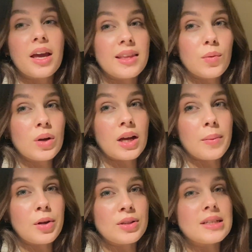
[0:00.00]
I think when I
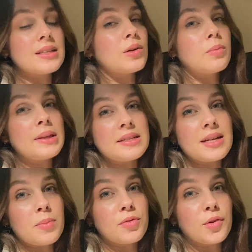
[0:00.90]
upload this it will be the
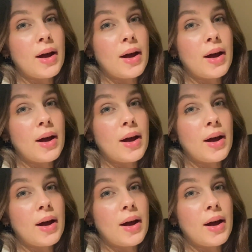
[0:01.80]
day before